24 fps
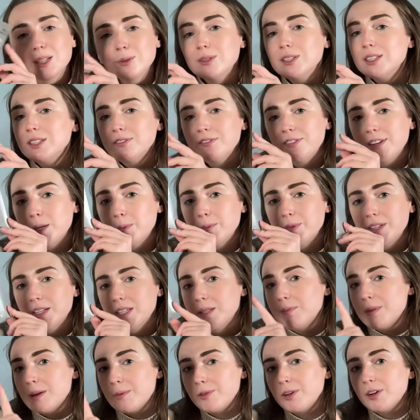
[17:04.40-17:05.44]
want to film on this
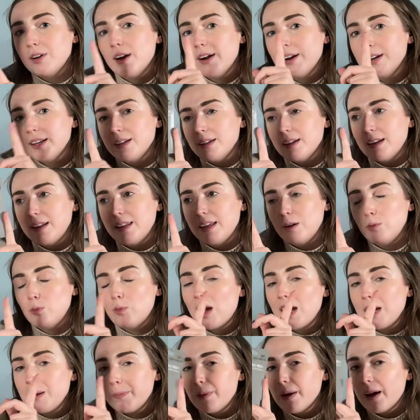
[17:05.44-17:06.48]
memory card and then
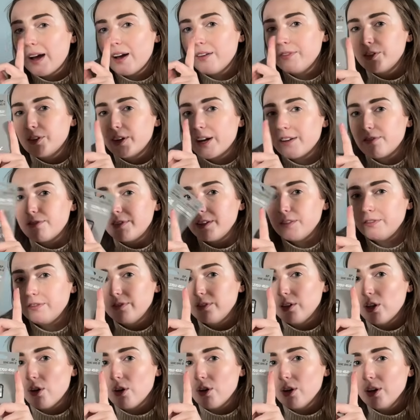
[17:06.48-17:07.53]
wipe it after every
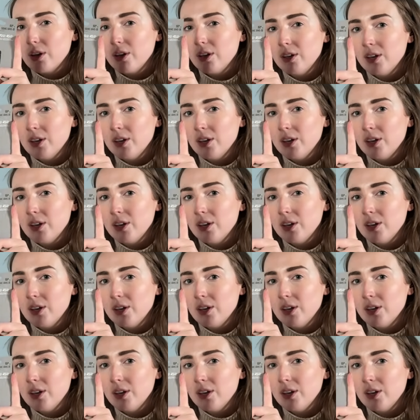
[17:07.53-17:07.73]
vlog.